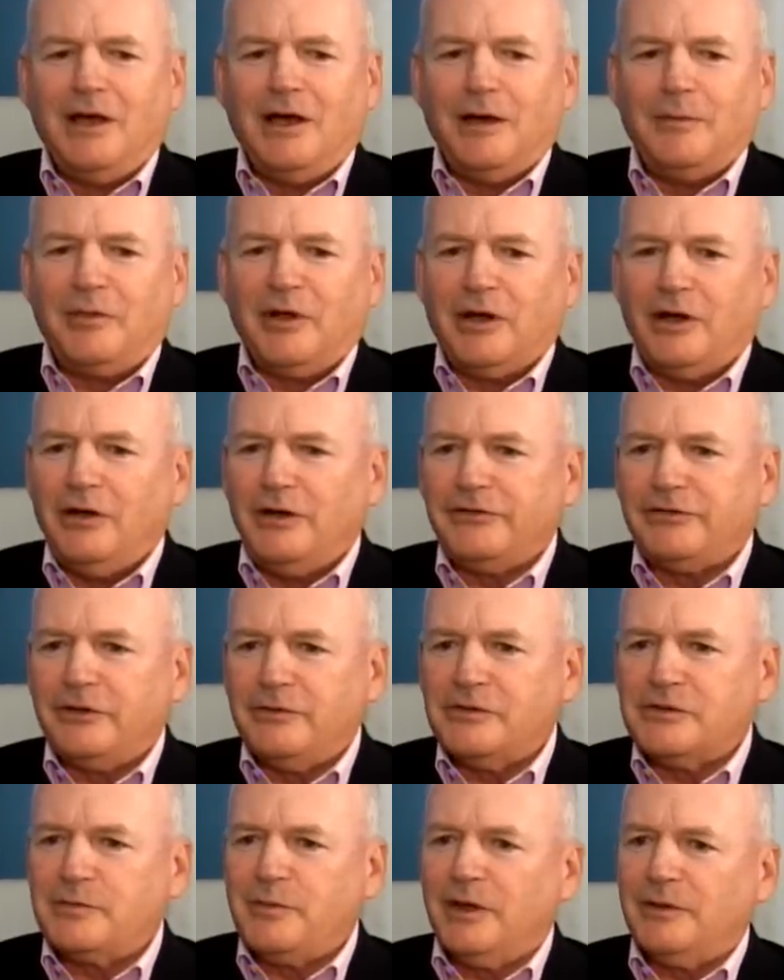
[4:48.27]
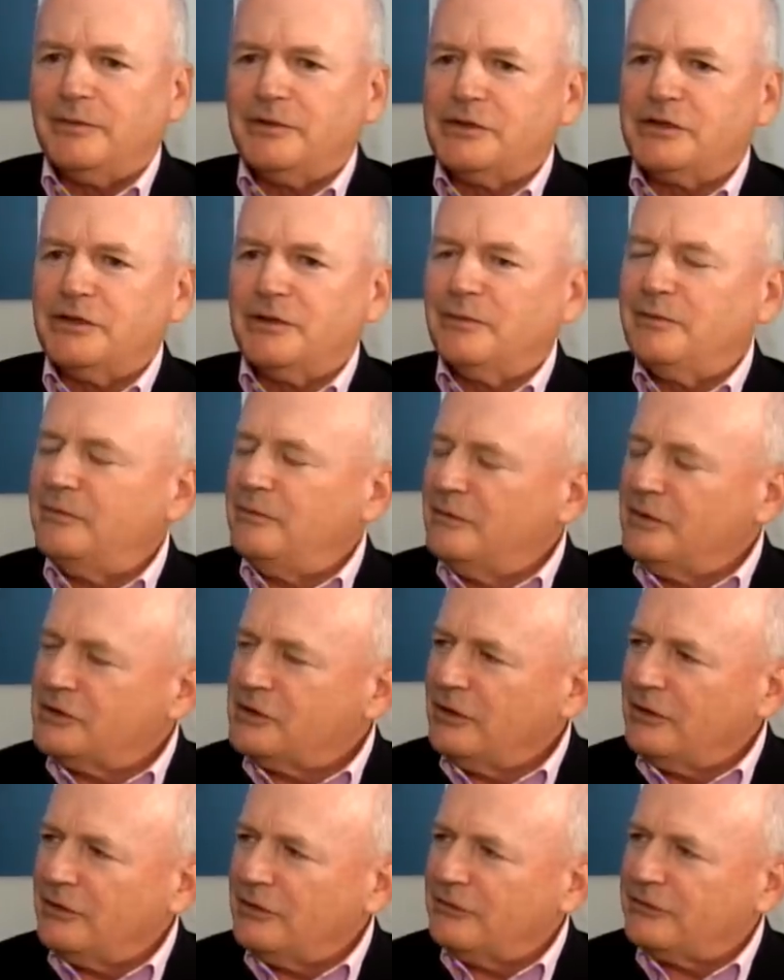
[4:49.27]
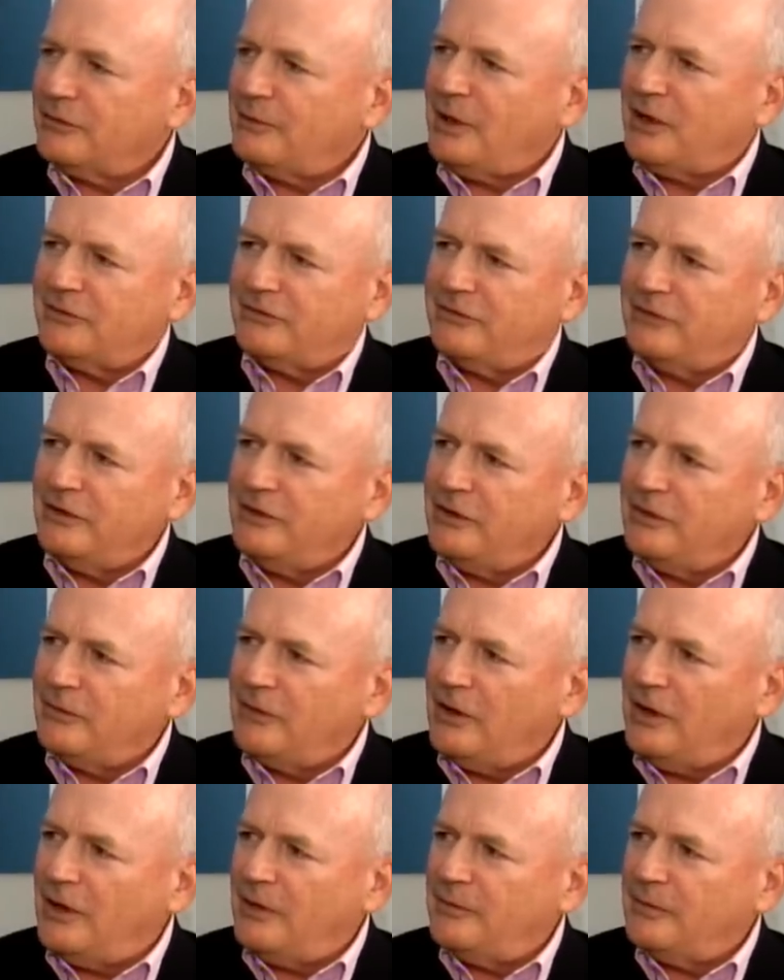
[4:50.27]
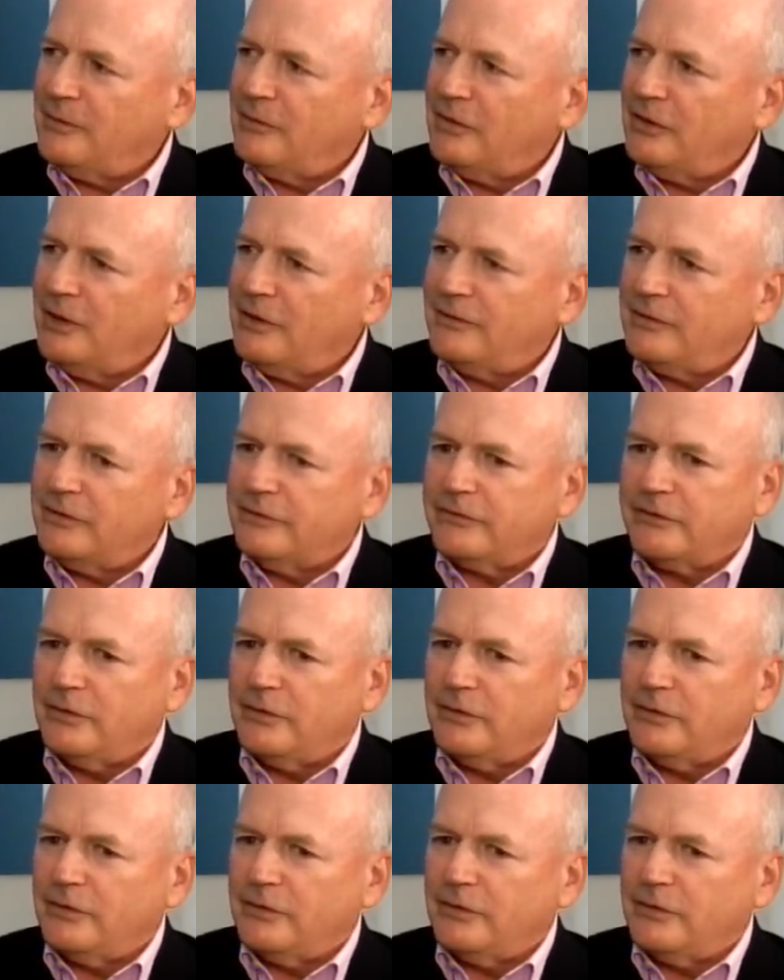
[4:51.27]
uh, but I also was publishing materials about CD ROM and whatever.